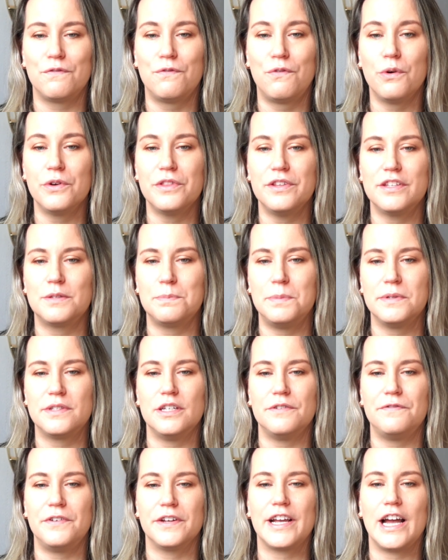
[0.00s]
for this
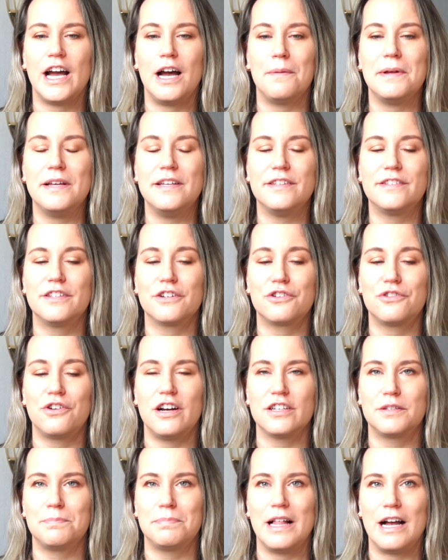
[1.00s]
specific app is the
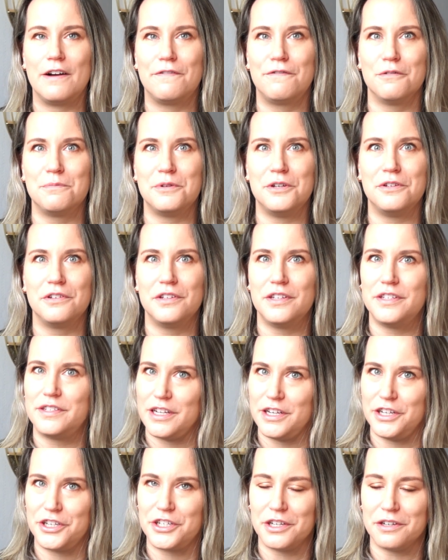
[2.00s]
cross-platform
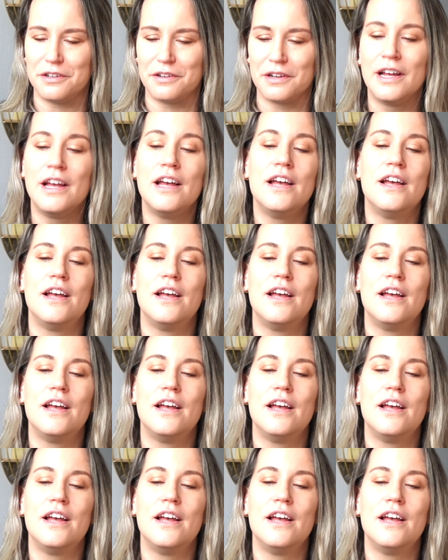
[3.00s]
utilization.